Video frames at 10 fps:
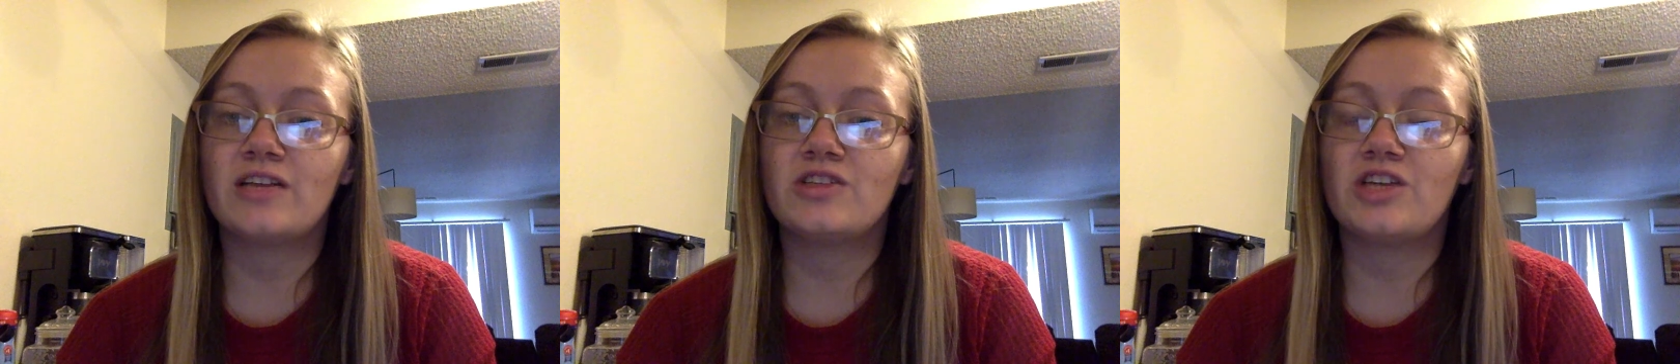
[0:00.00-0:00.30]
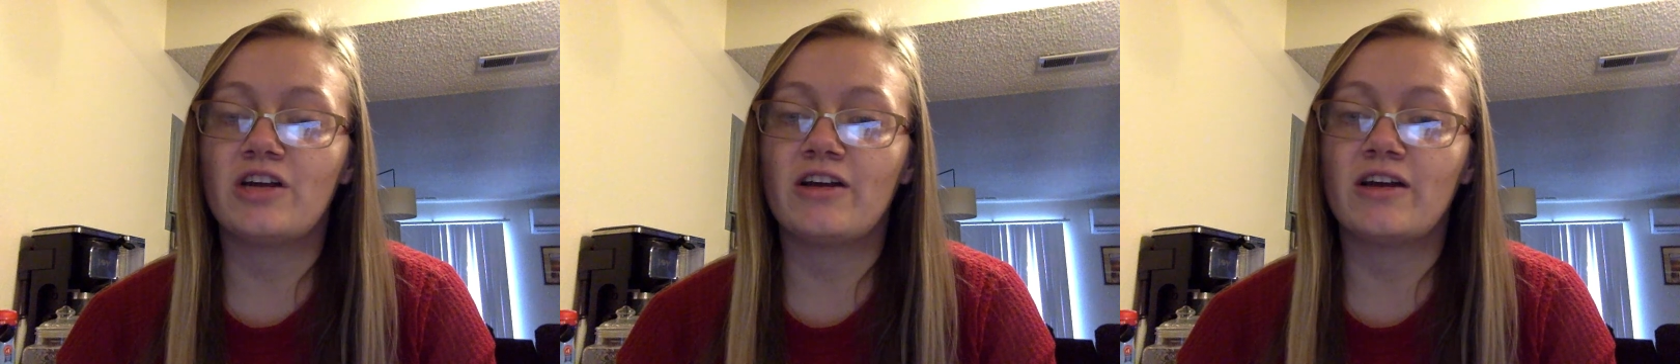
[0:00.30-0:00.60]
and
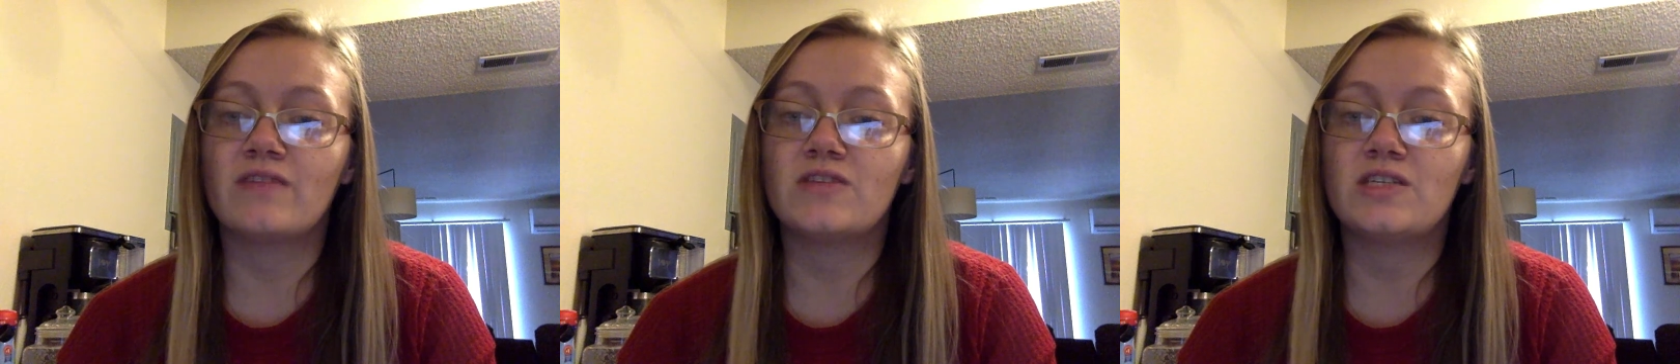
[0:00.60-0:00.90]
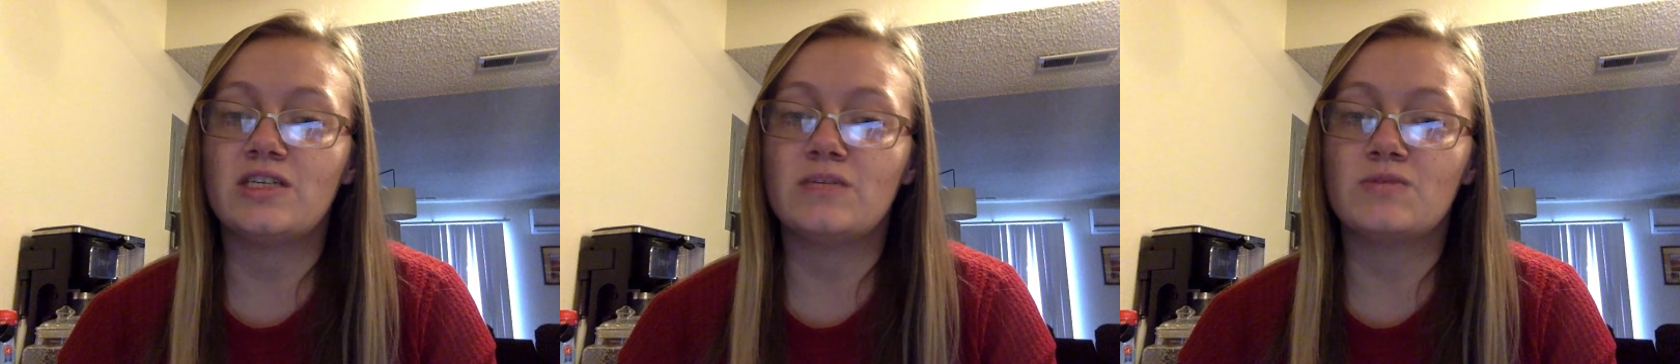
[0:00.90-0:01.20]
chairing of the
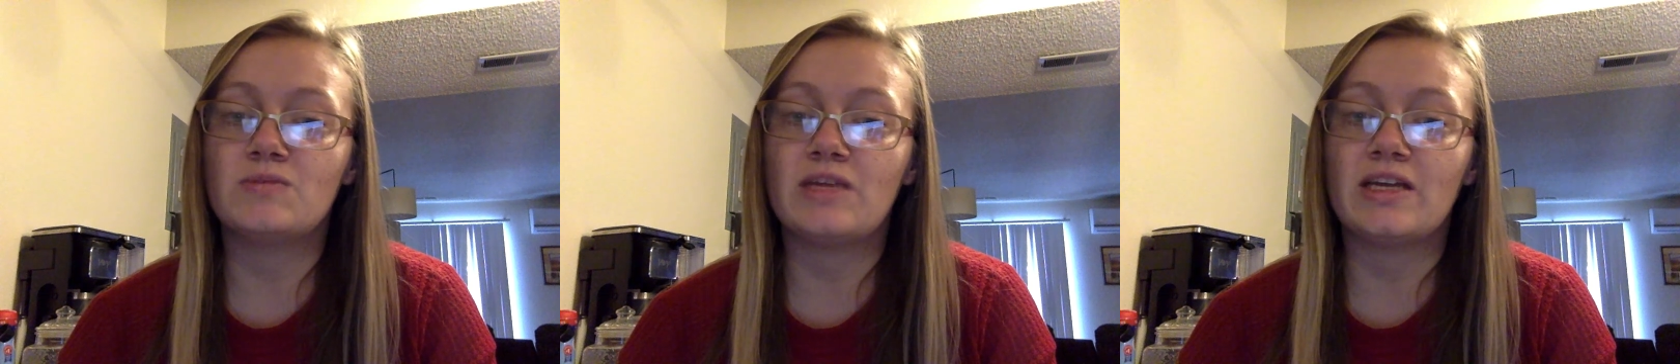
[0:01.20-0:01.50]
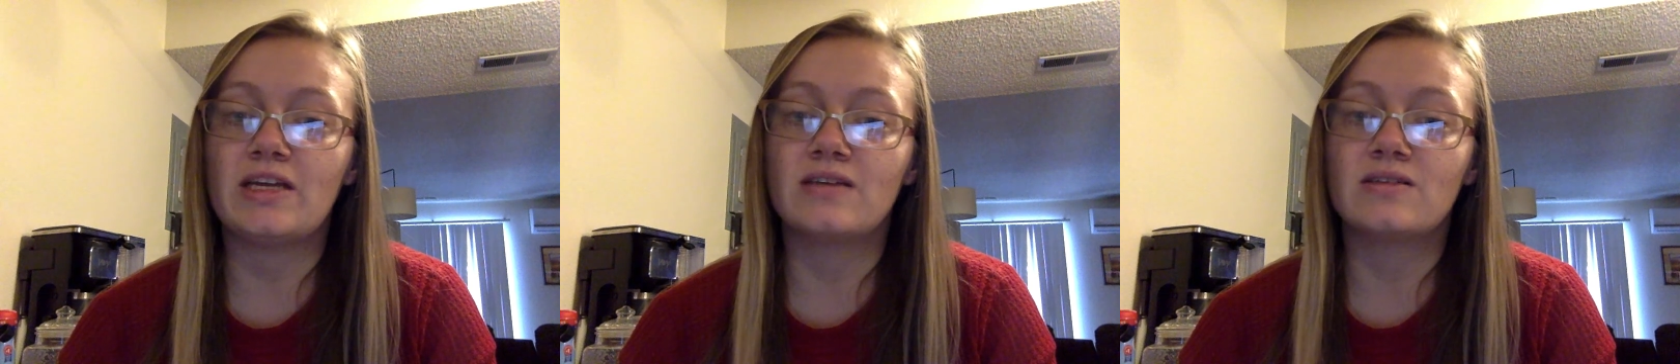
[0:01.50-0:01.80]
team's
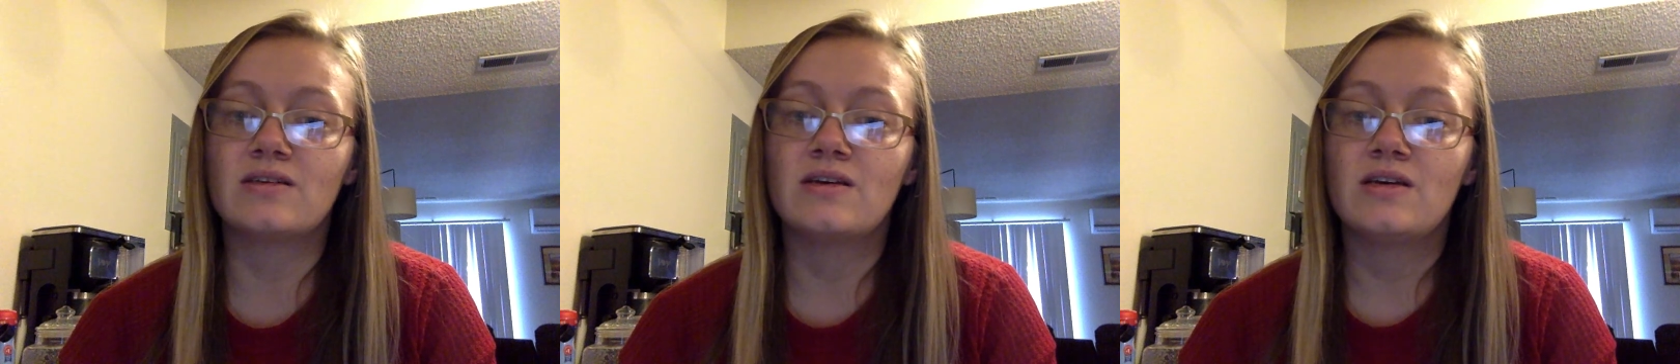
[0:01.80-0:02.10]
meetings